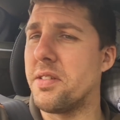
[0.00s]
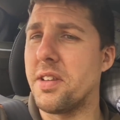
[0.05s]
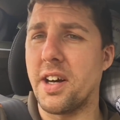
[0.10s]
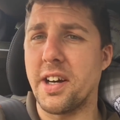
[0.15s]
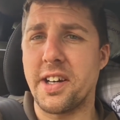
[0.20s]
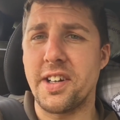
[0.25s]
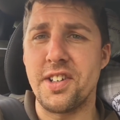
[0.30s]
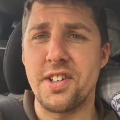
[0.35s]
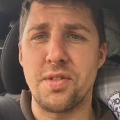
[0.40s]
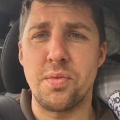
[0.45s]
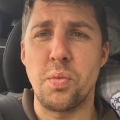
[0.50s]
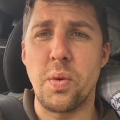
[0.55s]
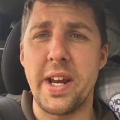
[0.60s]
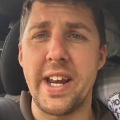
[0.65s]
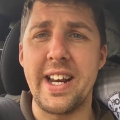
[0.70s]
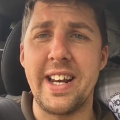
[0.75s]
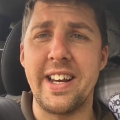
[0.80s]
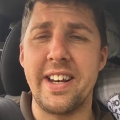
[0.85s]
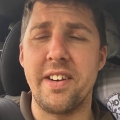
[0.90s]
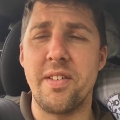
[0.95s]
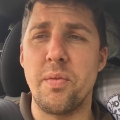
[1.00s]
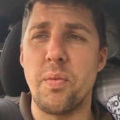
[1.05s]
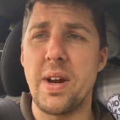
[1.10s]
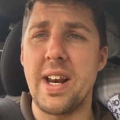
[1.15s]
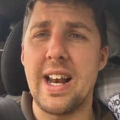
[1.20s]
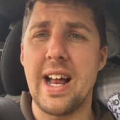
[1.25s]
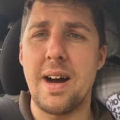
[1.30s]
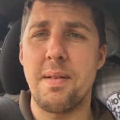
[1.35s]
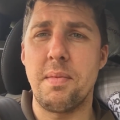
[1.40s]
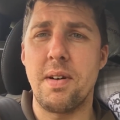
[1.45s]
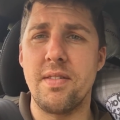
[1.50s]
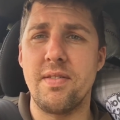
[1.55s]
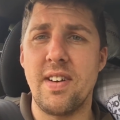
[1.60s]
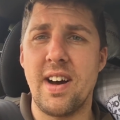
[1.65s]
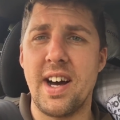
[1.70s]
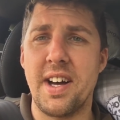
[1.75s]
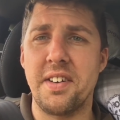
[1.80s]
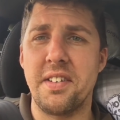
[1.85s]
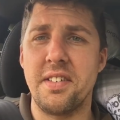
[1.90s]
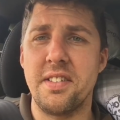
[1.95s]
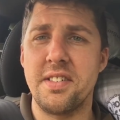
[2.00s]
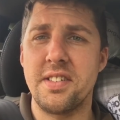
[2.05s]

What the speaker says: that I can just wheel in and wheel out my van.